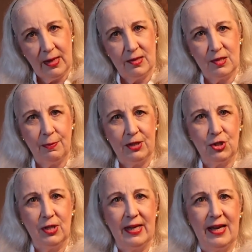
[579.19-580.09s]

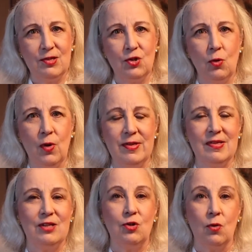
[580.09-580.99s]
especially as toys
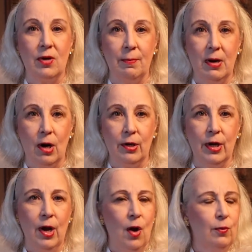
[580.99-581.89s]
get torn apart,
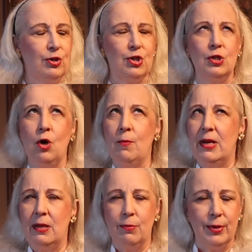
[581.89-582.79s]
which so
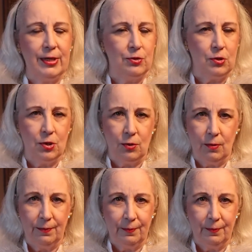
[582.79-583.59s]
many breeds do.